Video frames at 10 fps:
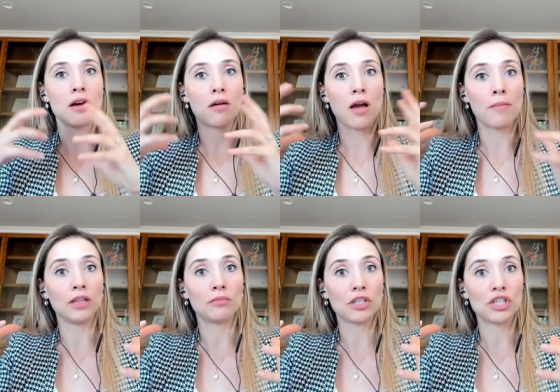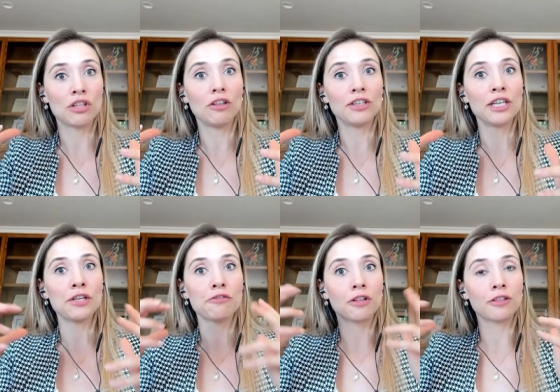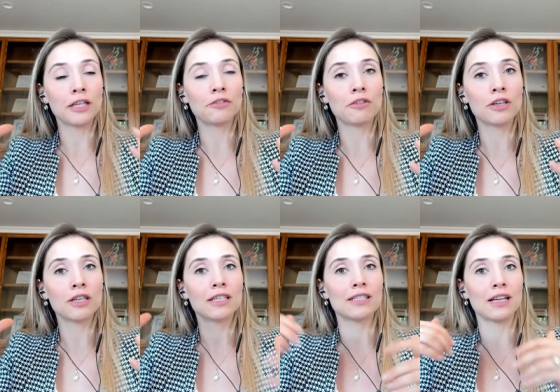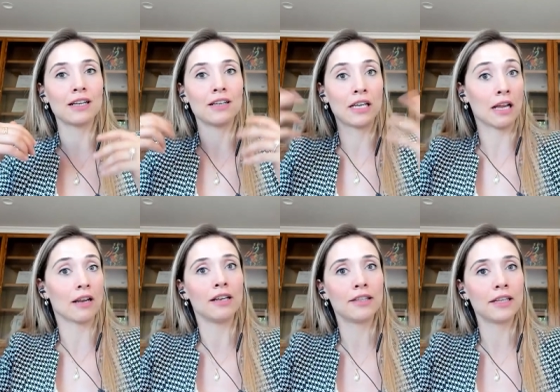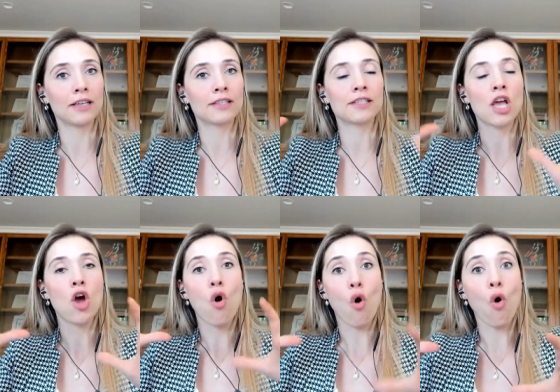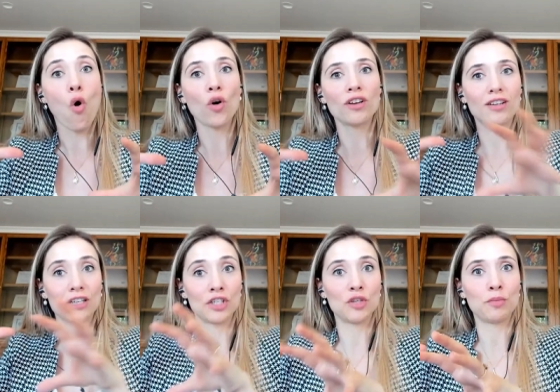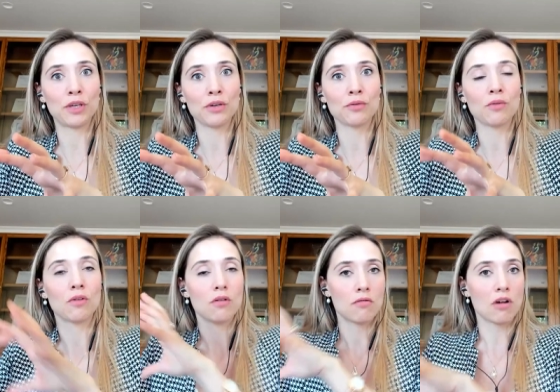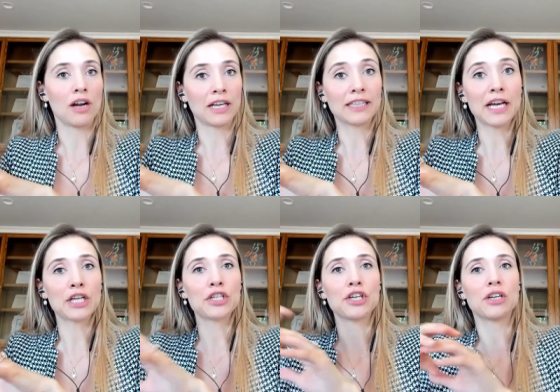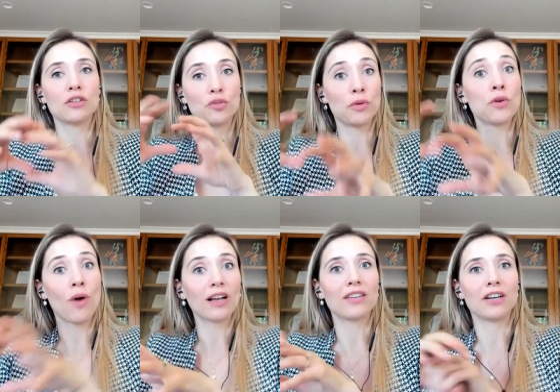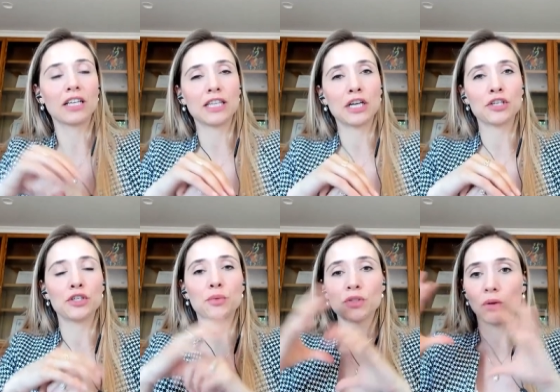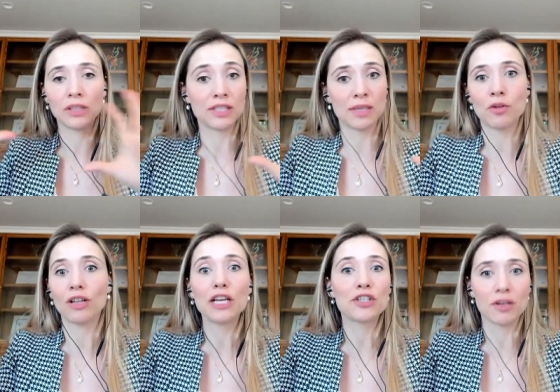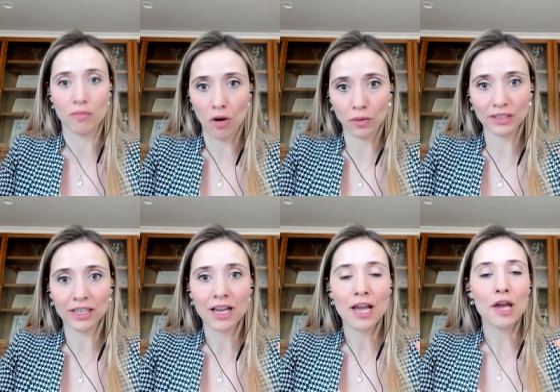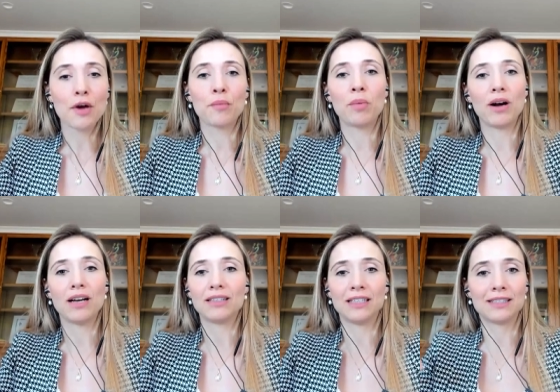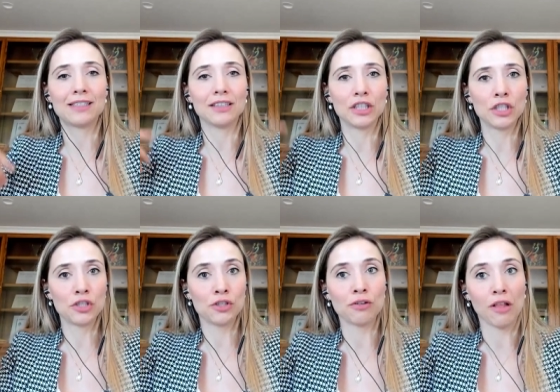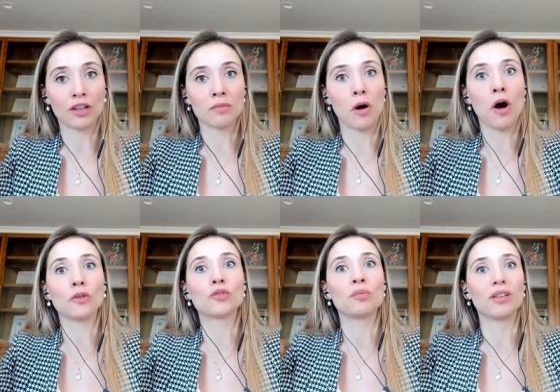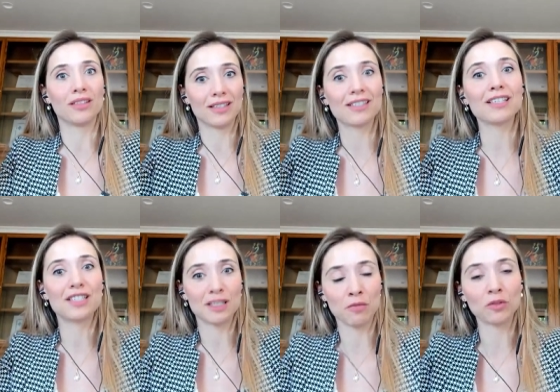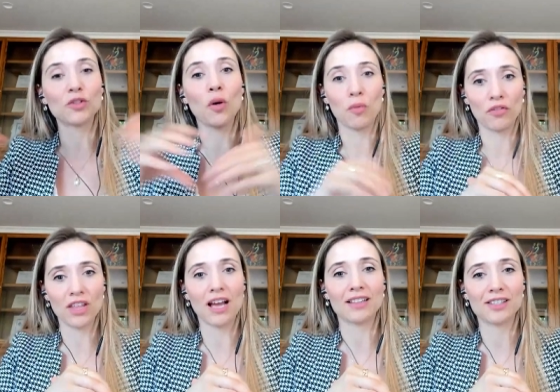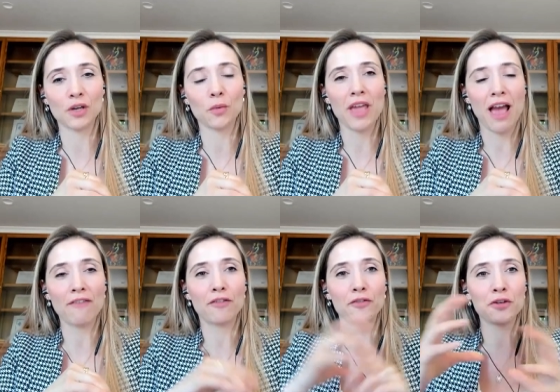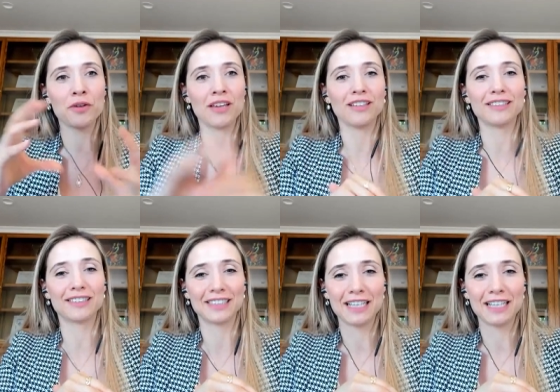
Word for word: uh, machine learning, neural networks, and, and analytics on a GPU architecture, GPU enclave architecture. It was all in simulation mode, but it still ah, teaches you a lot about how to build the system on top of that. So we have a few years,